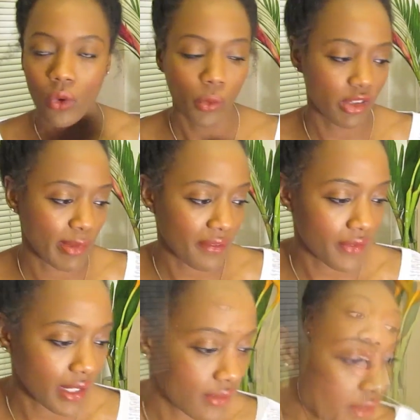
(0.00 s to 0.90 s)
one of my
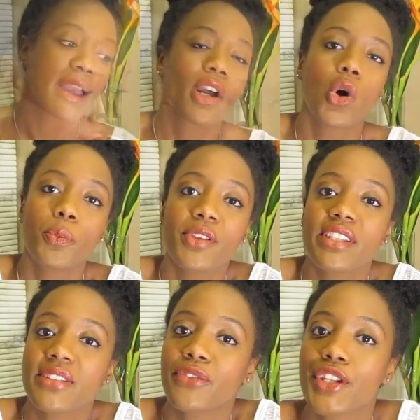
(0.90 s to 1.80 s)
faves. I hope that
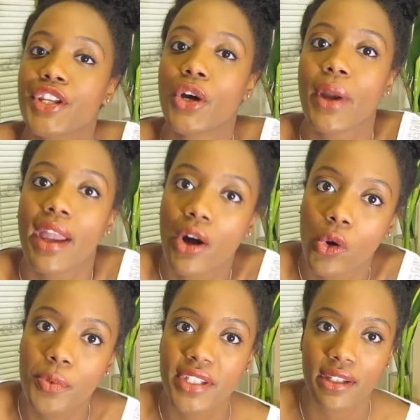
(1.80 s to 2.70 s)
this video
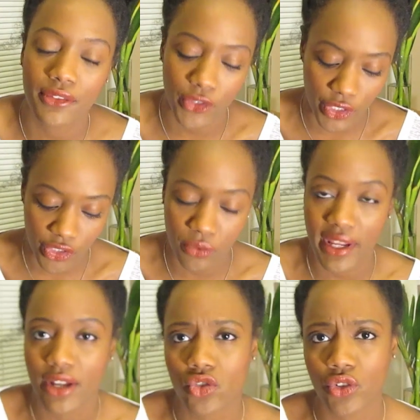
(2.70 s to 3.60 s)
helped. If you're a new
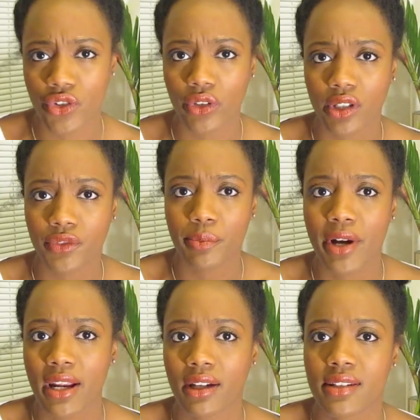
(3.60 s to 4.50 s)
natural and you're looking for
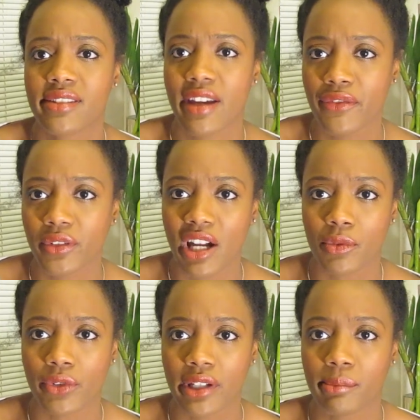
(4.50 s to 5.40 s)
products, definitely I
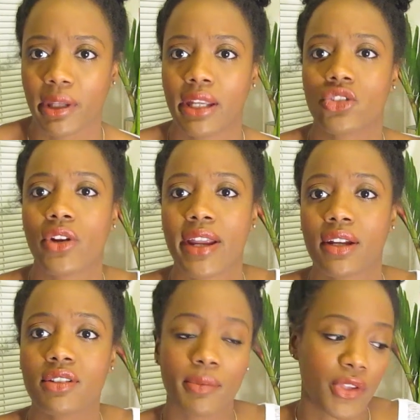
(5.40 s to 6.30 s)
would recommend trying
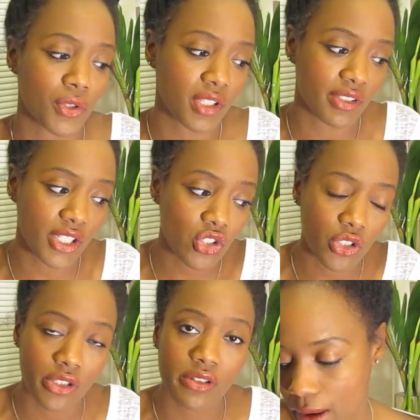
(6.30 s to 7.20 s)
out some of those
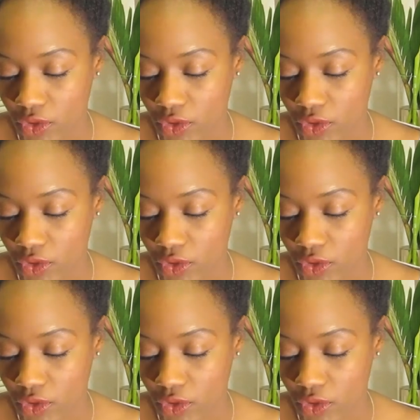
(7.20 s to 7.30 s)
conditioners.